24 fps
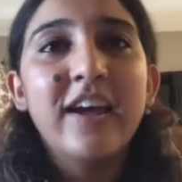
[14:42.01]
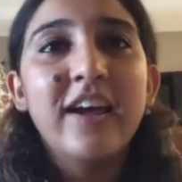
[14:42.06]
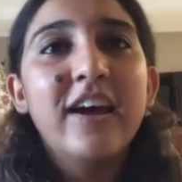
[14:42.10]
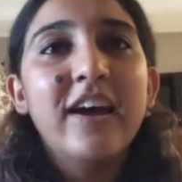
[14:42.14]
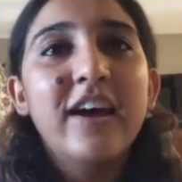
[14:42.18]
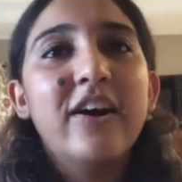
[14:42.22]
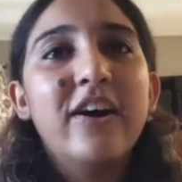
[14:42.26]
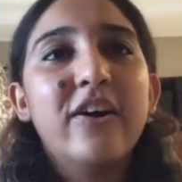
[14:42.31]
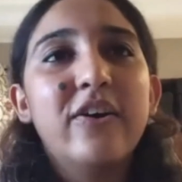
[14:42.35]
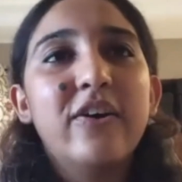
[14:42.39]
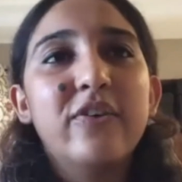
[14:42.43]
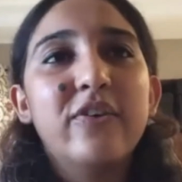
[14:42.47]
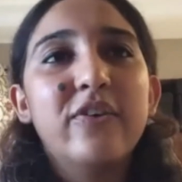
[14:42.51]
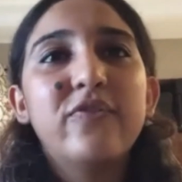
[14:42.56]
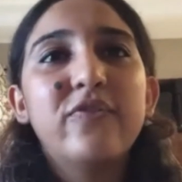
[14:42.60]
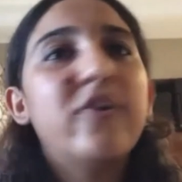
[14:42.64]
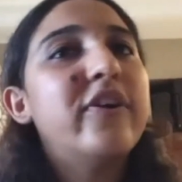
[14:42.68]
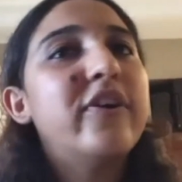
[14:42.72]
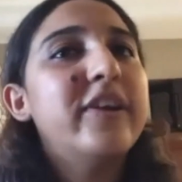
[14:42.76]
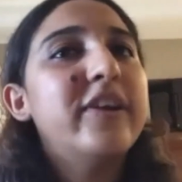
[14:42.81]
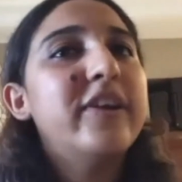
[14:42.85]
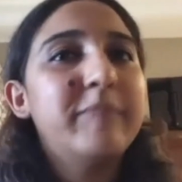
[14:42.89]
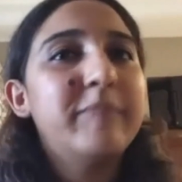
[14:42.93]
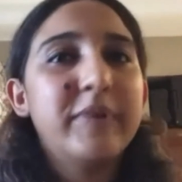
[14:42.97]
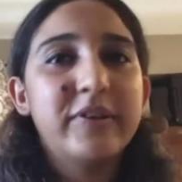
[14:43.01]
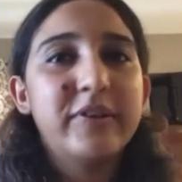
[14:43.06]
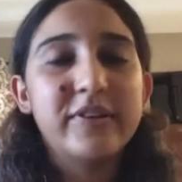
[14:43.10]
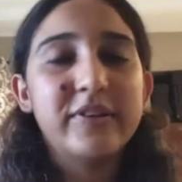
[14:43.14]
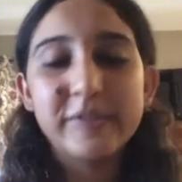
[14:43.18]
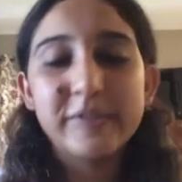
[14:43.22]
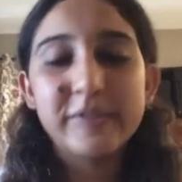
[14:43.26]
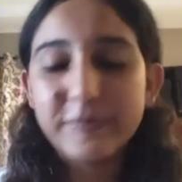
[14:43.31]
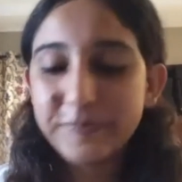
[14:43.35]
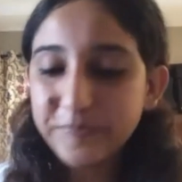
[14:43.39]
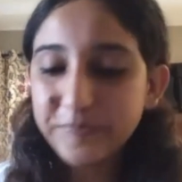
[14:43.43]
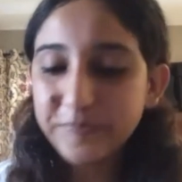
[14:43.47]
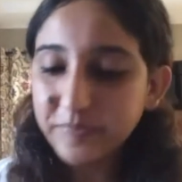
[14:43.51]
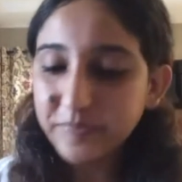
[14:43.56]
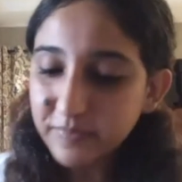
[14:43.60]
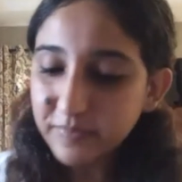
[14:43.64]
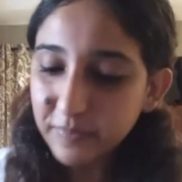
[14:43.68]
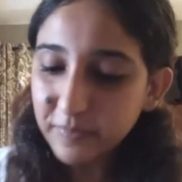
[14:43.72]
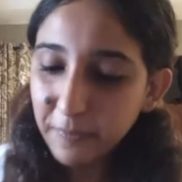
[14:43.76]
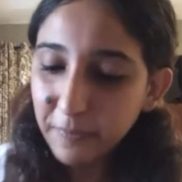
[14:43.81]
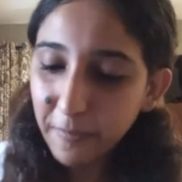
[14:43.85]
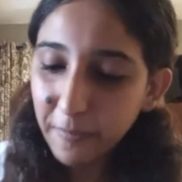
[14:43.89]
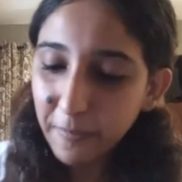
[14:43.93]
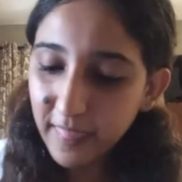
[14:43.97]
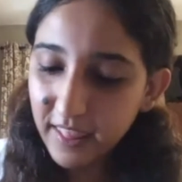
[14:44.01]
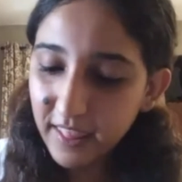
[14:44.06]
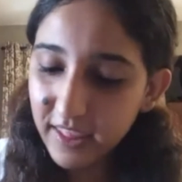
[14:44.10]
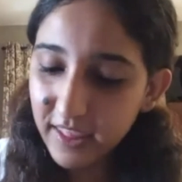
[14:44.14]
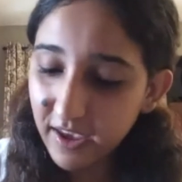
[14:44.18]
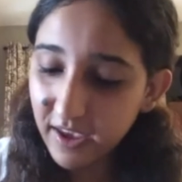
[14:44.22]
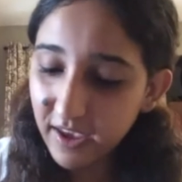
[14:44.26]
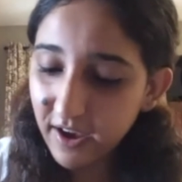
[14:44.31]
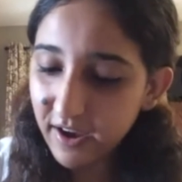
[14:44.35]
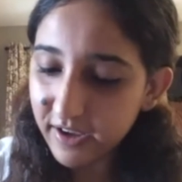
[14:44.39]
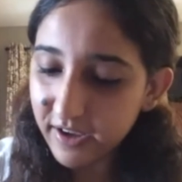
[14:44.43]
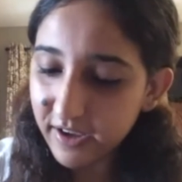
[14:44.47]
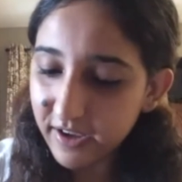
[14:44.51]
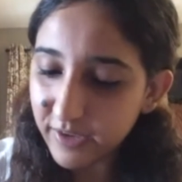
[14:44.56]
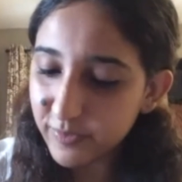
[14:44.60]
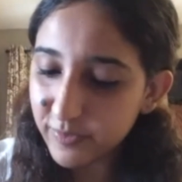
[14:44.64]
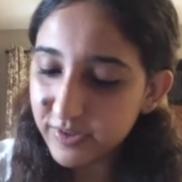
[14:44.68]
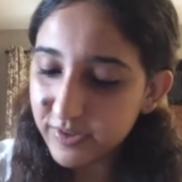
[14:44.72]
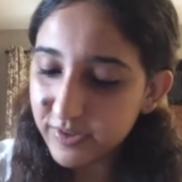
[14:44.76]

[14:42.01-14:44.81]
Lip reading: for it because, yeah, he